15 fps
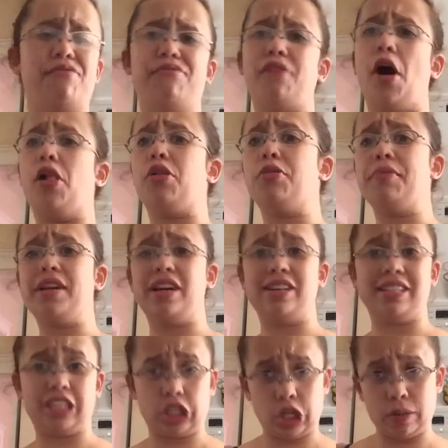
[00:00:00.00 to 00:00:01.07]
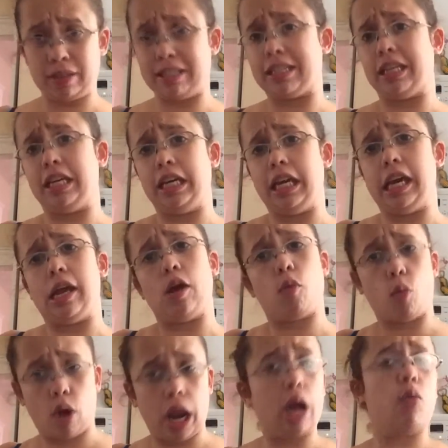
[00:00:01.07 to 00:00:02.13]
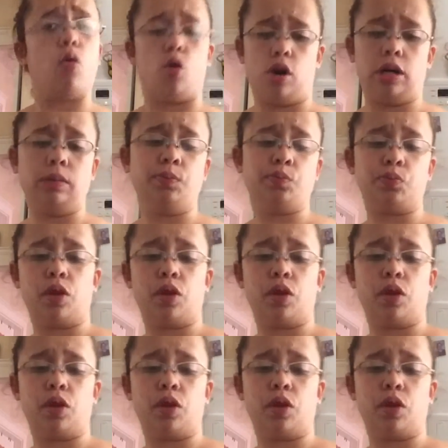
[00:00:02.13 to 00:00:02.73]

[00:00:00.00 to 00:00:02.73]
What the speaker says: Follow me on Instagram to see what I wore.